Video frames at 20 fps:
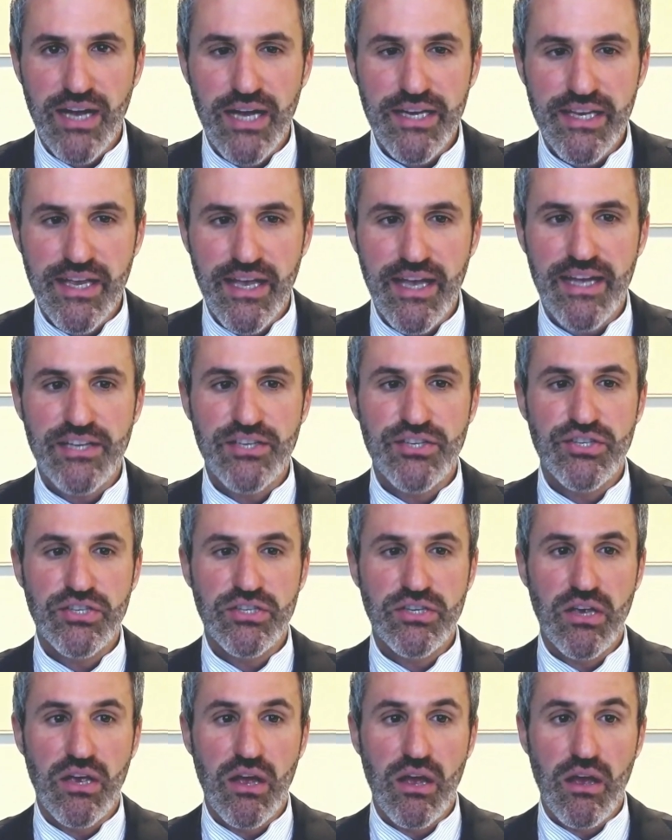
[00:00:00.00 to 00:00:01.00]
of
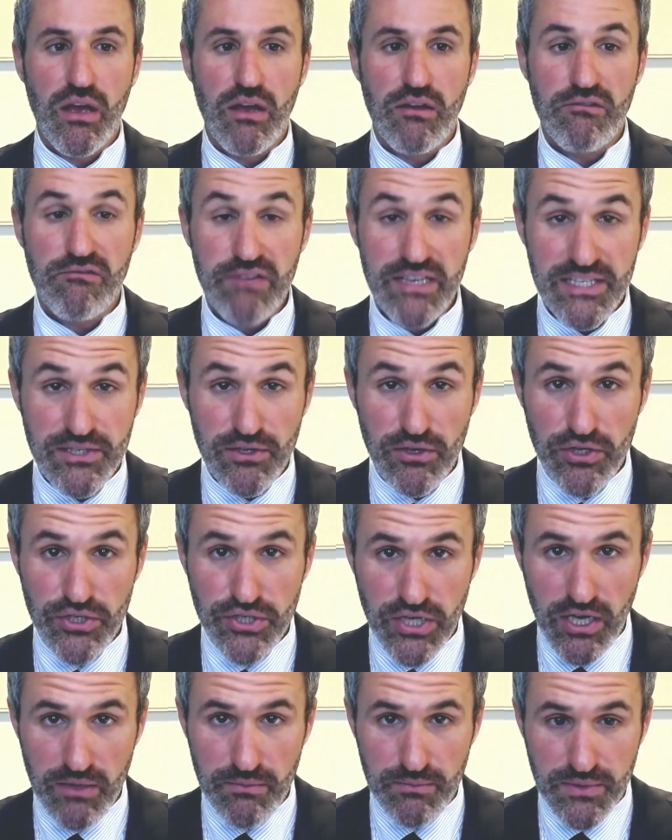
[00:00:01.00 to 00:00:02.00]
cutting-edge
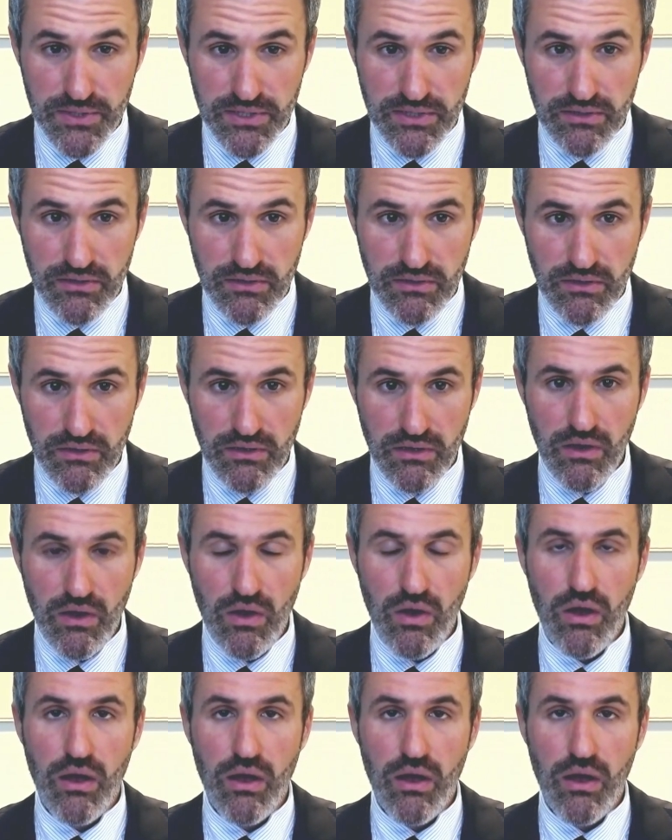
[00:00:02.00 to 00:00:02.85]
research hubs,